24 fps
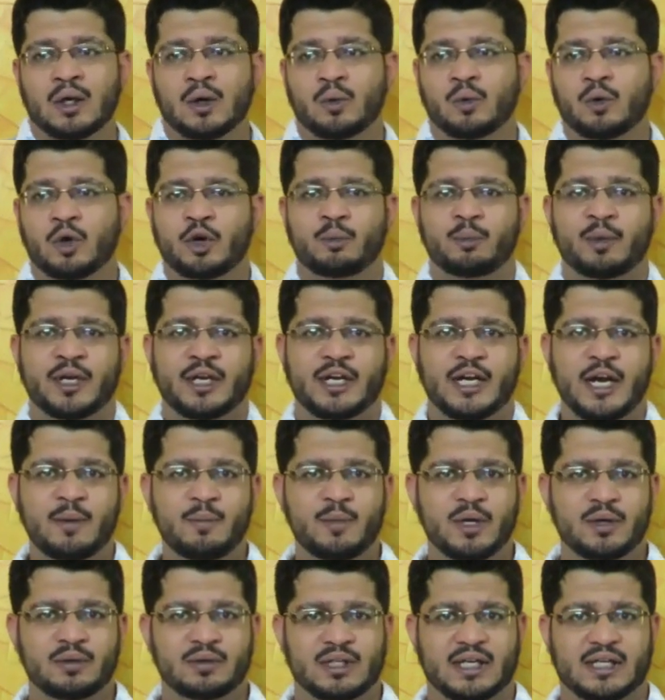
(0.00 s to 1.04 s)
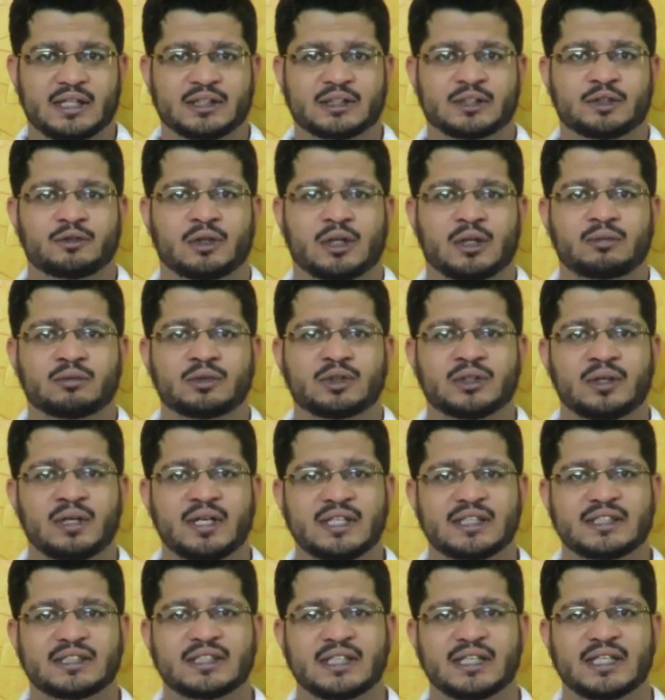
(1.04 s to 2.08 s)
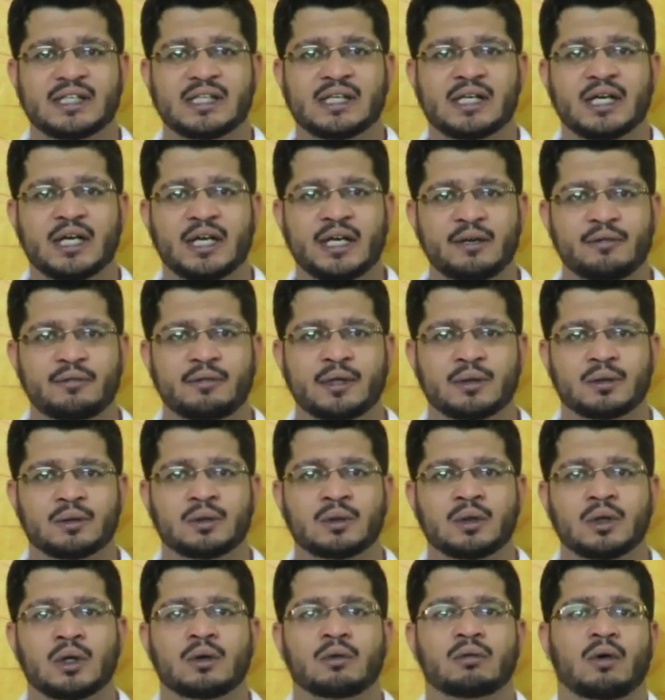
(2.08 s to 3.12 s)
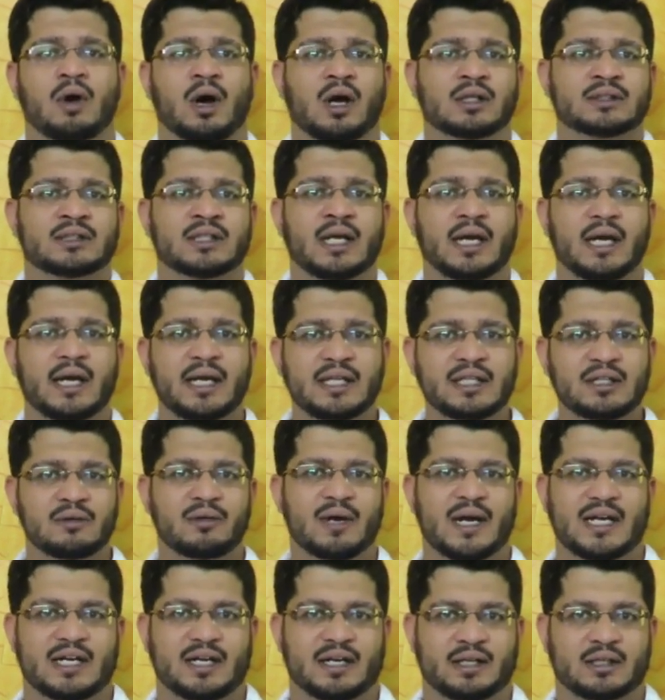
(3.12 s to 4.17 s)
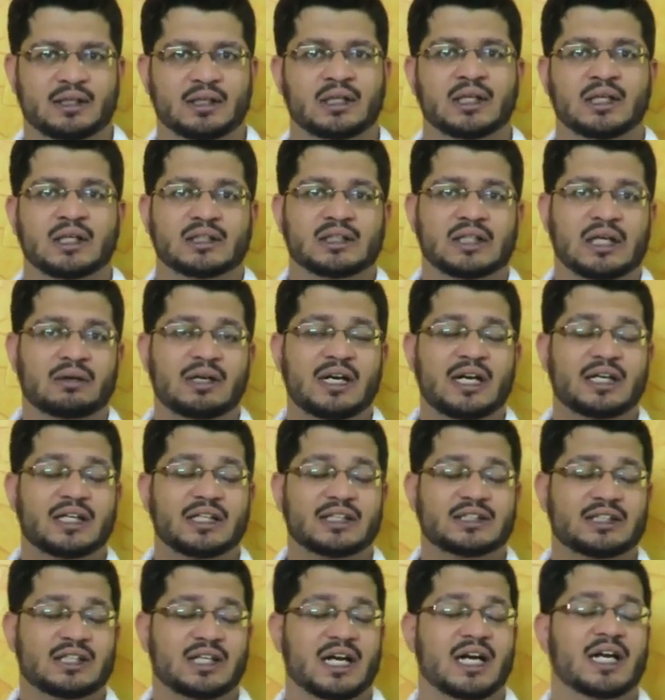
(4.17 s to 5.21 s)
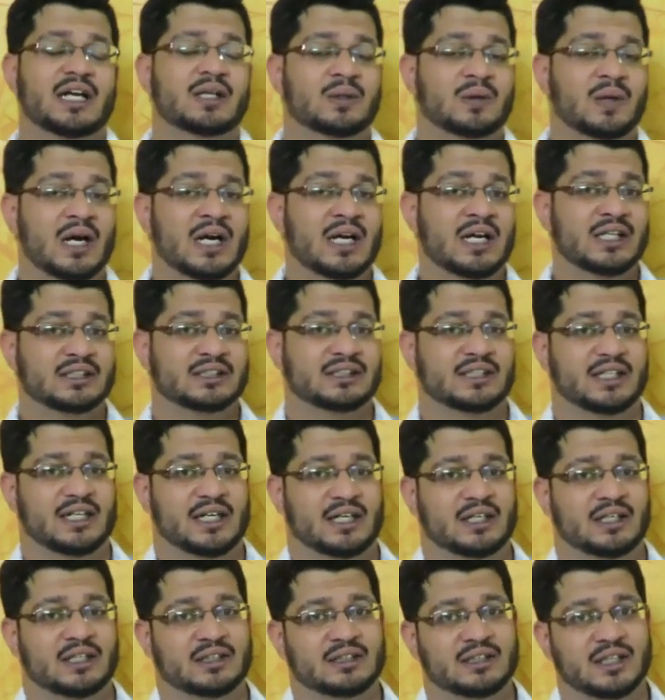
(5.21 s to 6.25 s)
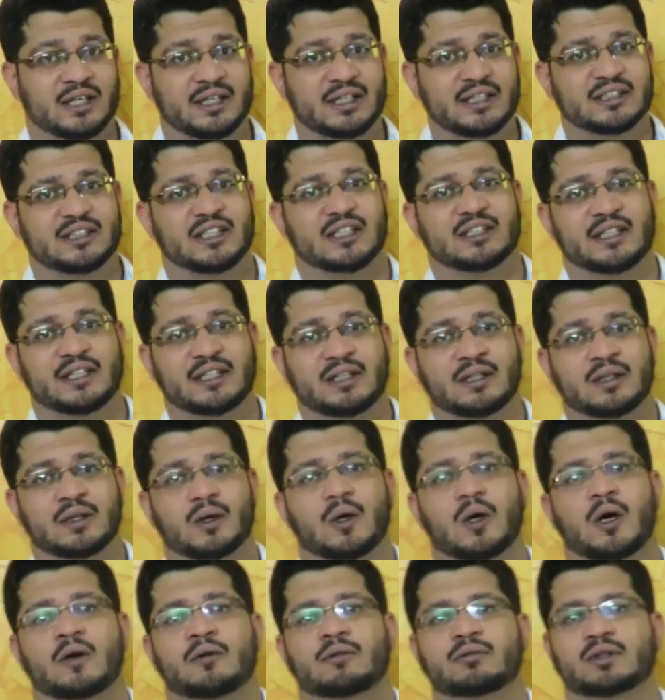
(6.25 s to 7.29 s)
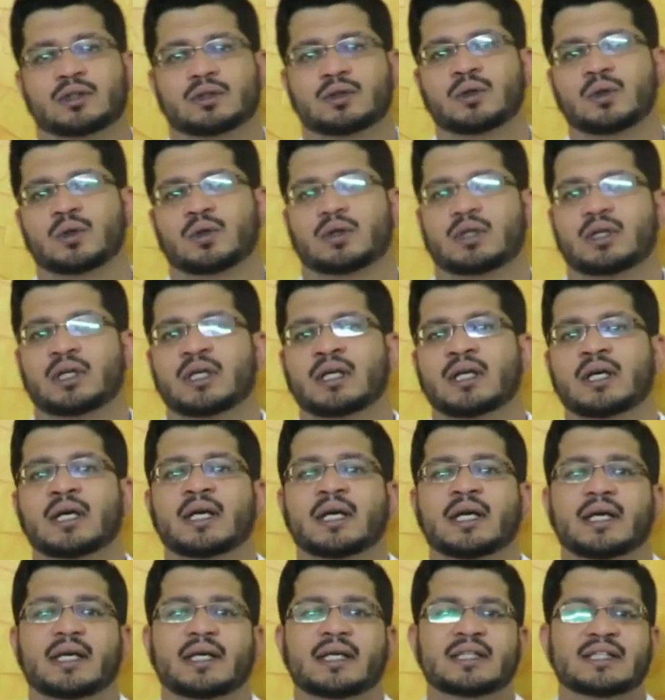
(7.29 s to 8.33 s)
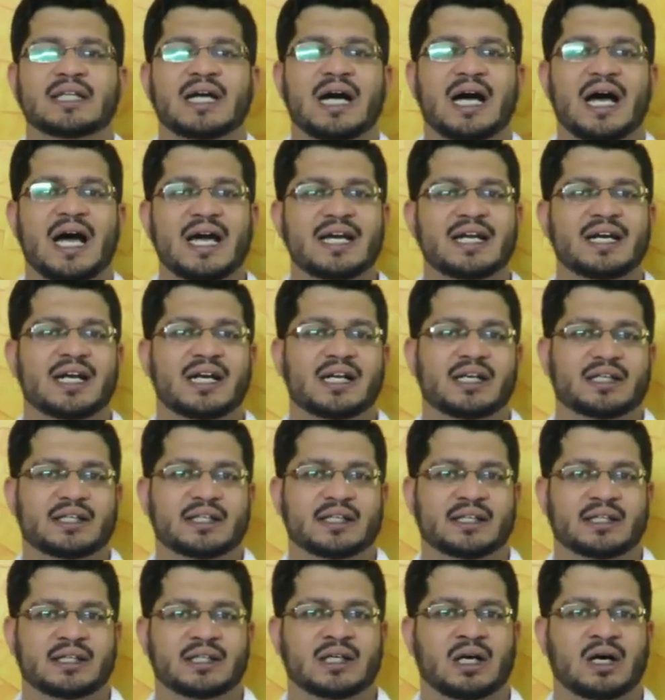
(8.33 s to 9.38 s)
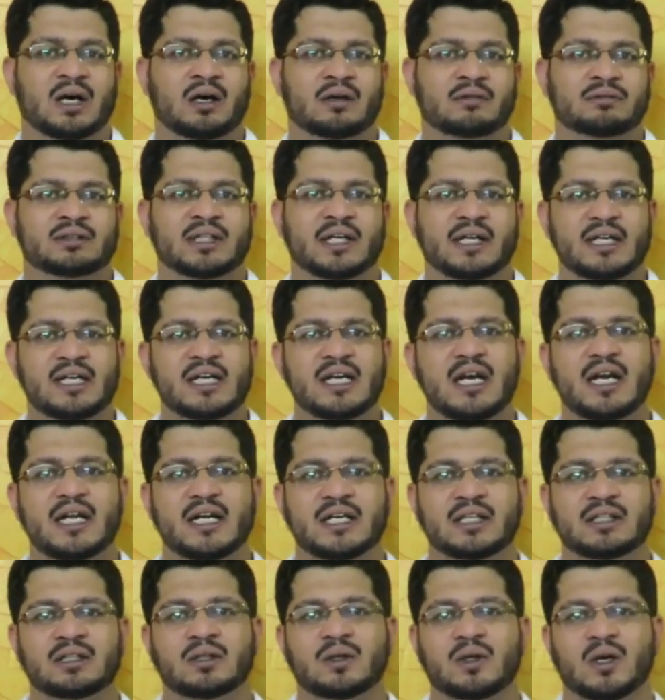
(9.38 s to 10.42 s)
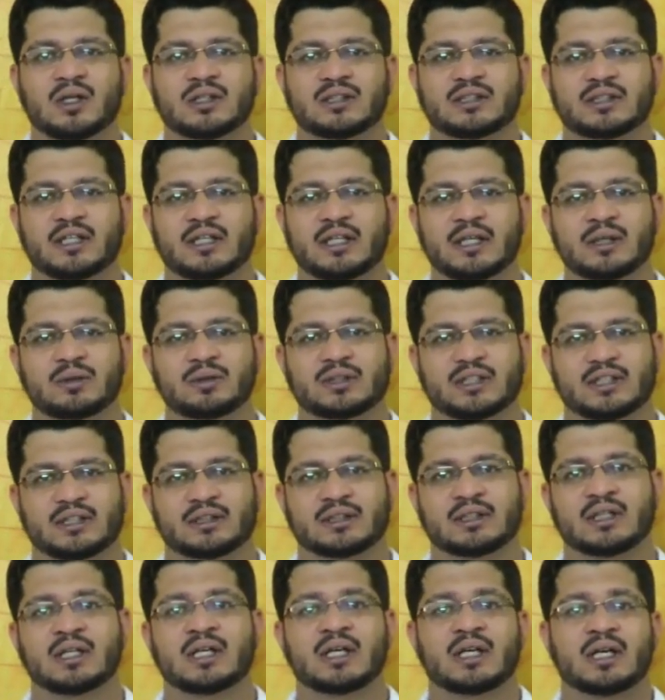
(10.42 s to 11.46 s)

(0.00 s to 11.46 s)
would be immunized from judicial review, was invalid. Now let us try to understand the reasoning of the court. In the hierarchy of the Indian Constitution,